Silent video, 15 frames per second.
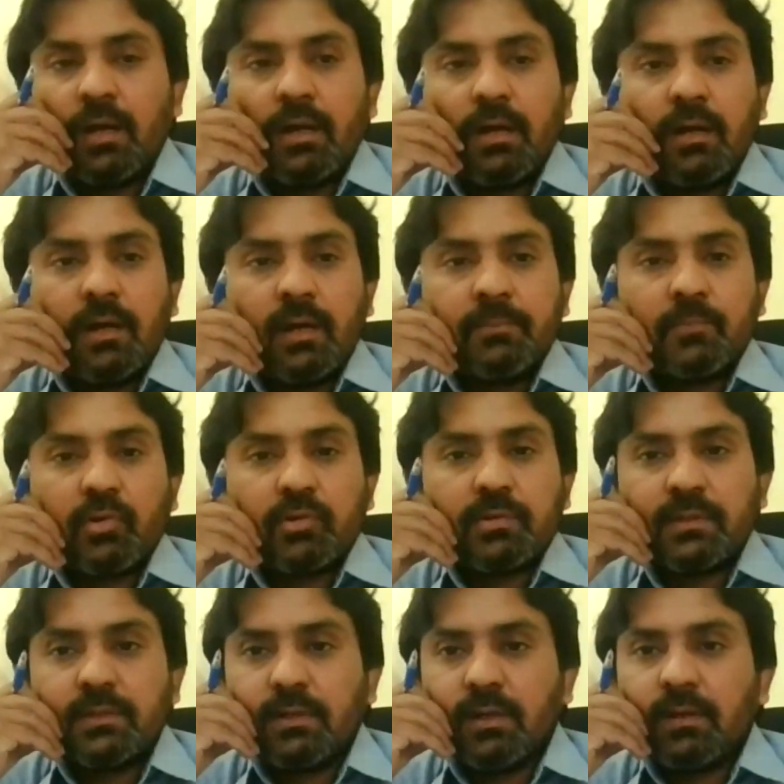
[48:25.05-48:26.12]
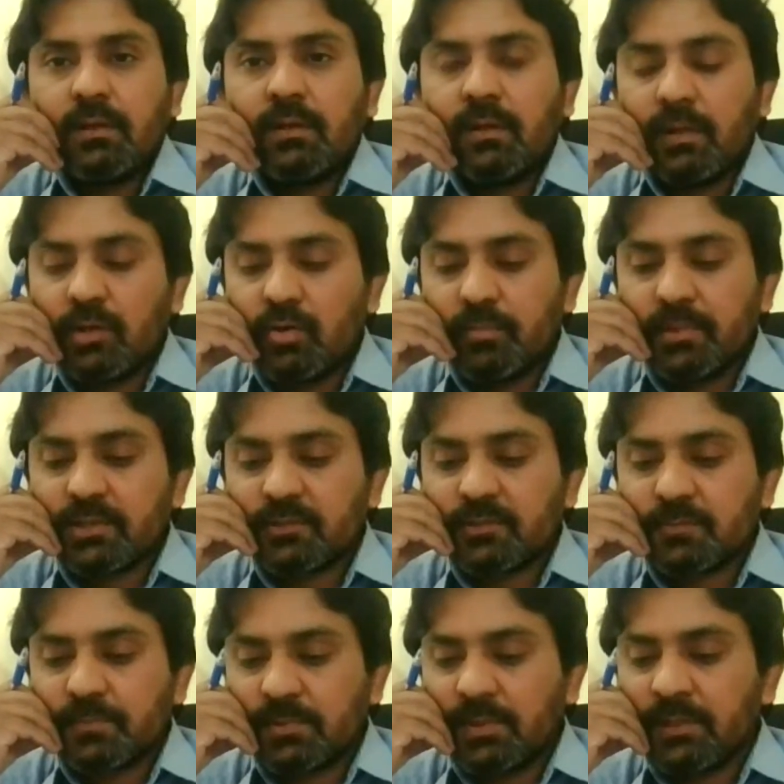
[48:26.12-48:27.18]
I'm not an economic
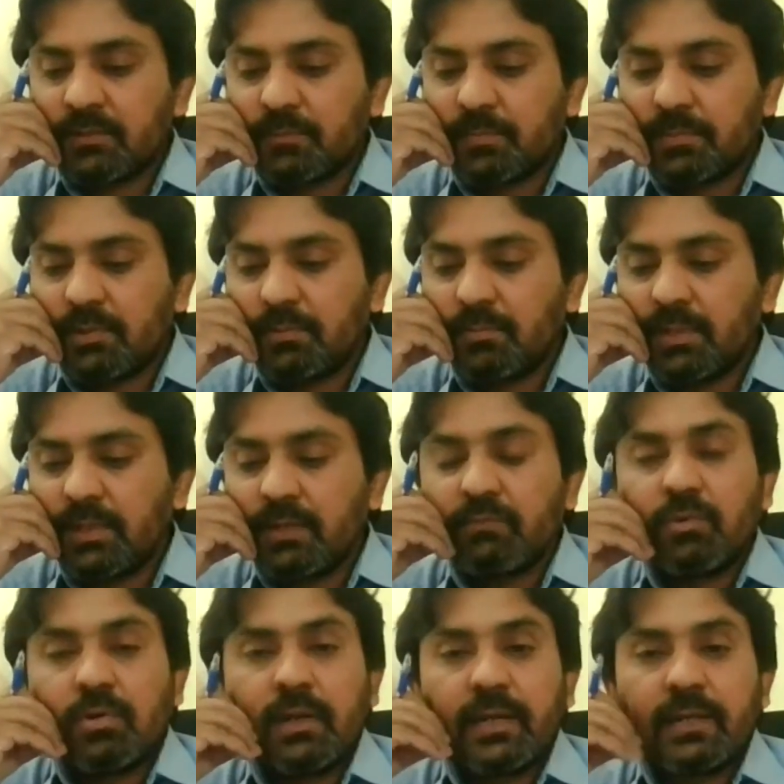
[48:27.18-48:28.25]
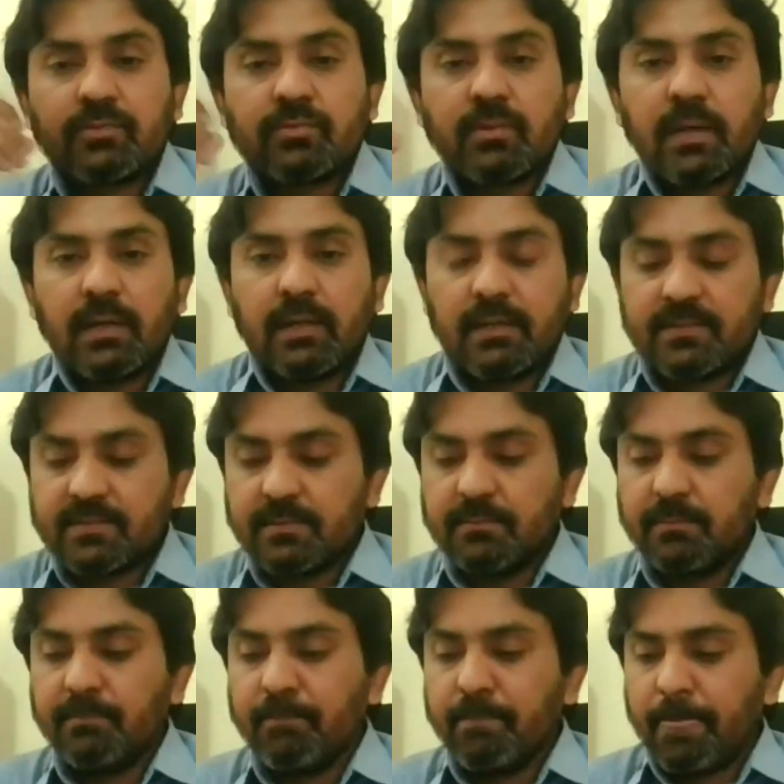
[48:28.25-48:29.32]
expert, but I would like to highlight
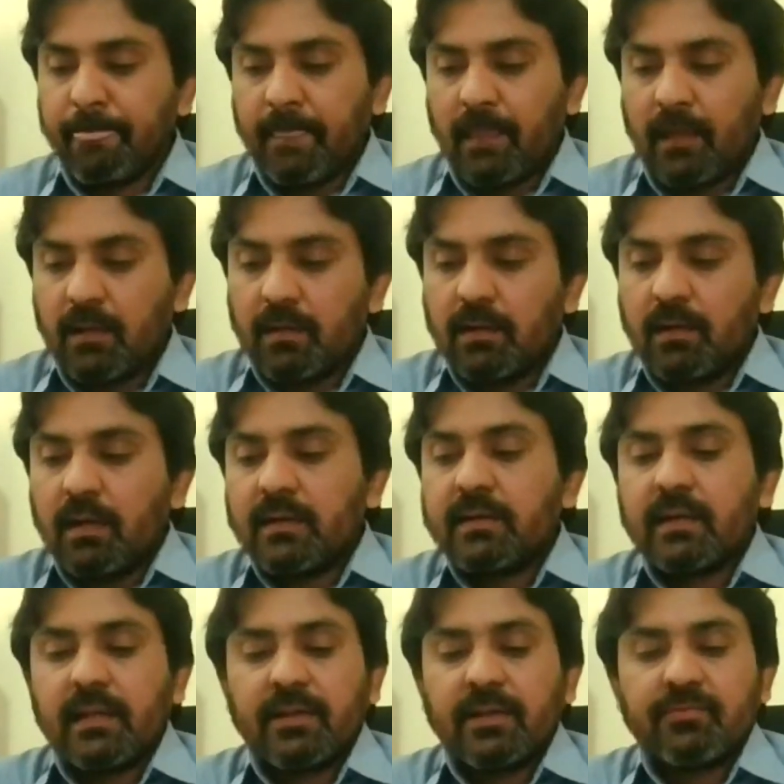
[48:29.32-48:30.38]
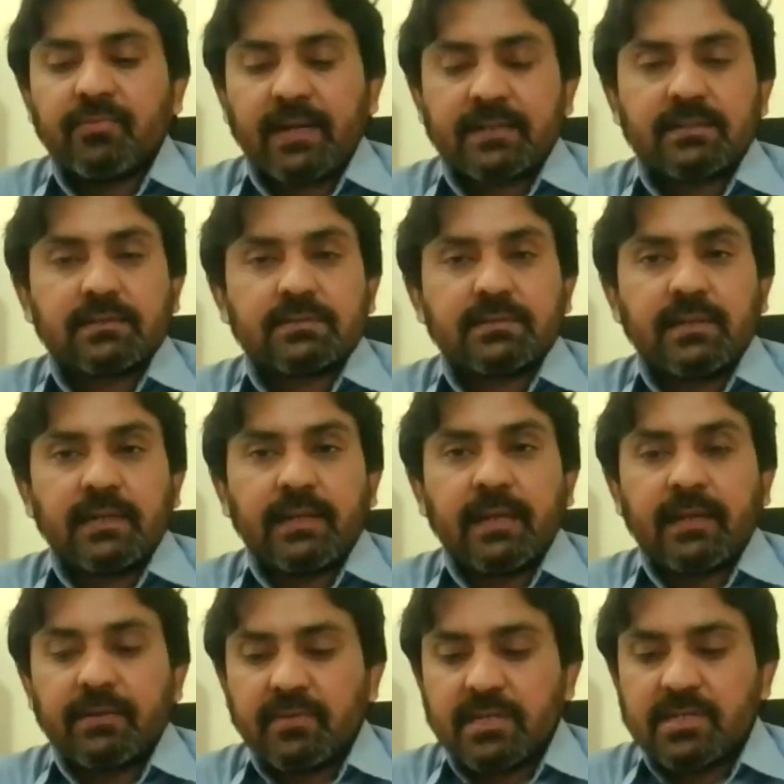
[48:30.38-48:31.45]
some underlying factors that
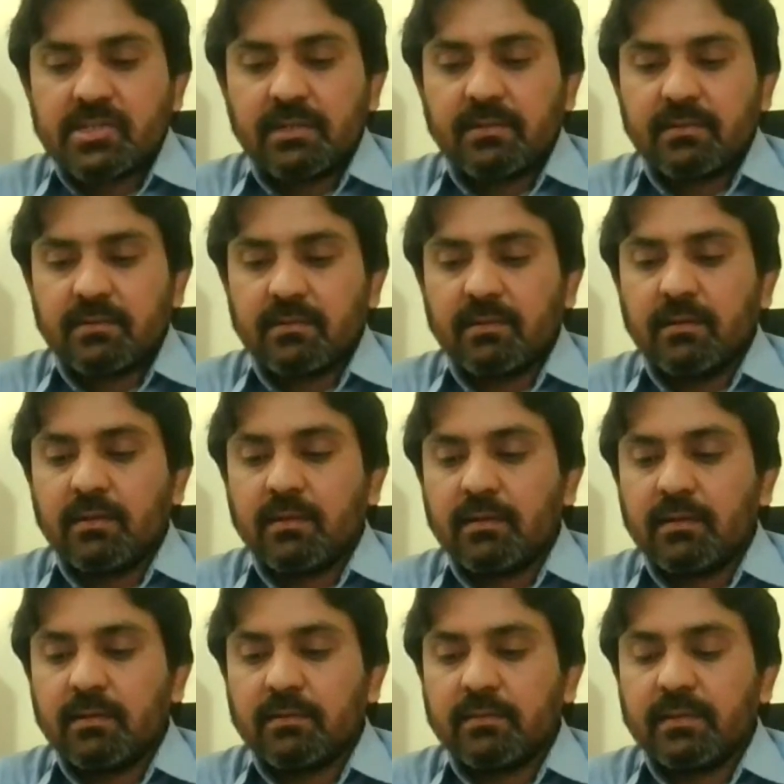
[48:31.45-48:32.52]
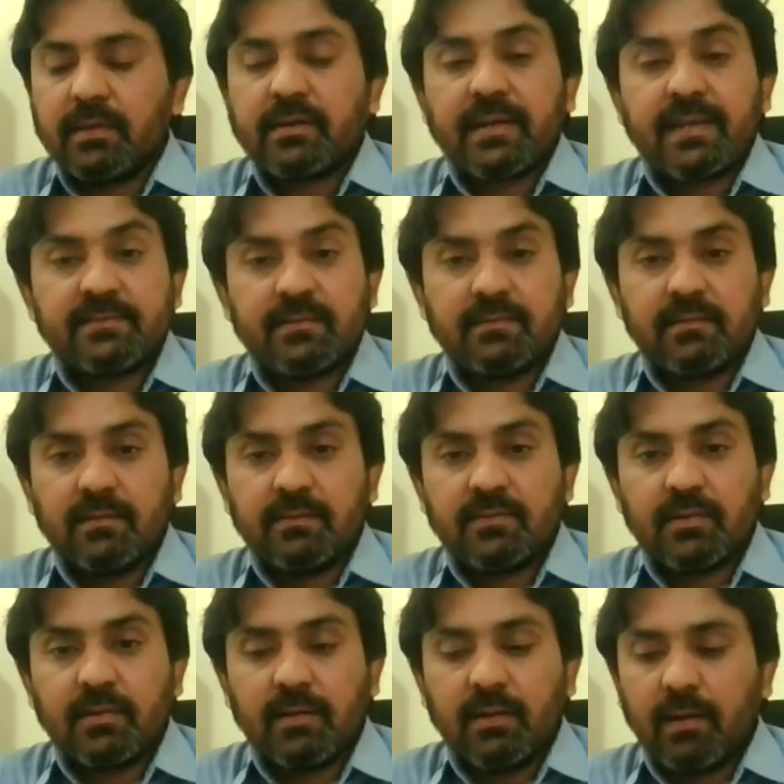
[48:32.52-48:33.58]
aggravated the crisis in
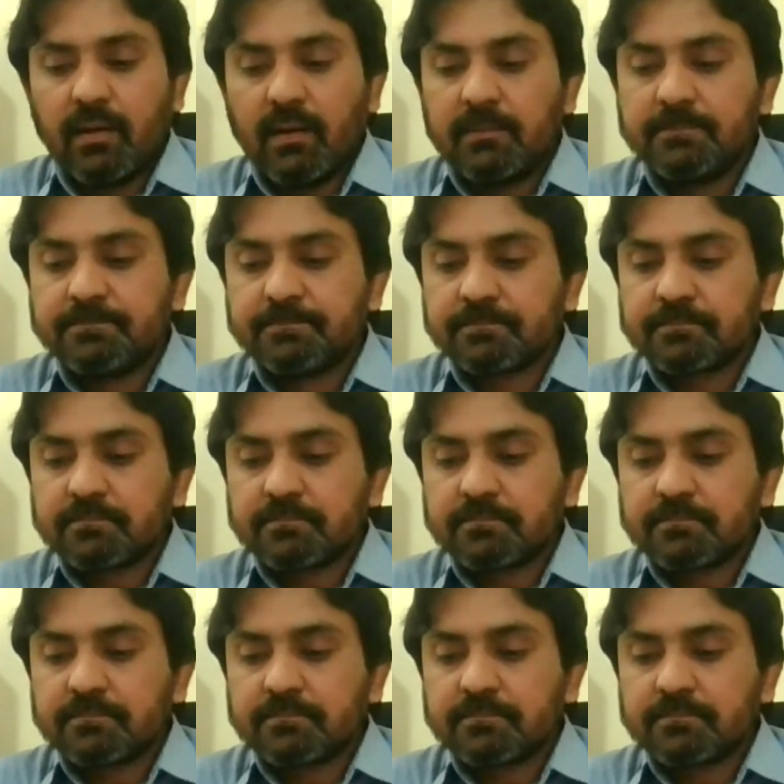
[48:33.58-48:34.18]
Sri Lanka